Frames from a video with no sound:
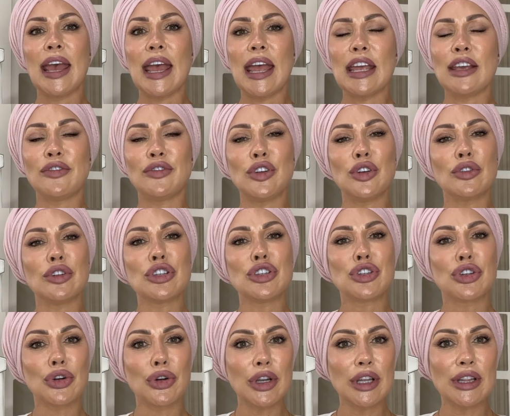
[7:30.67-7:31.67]
If you're
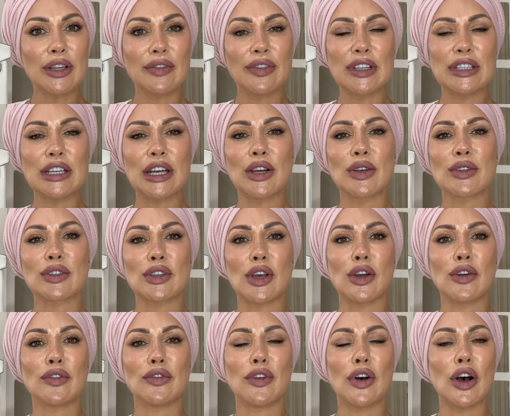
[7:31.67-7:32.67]
enjoying the video
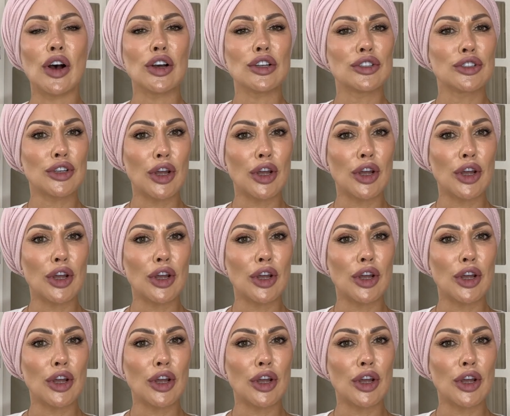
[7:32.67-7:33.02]
so far,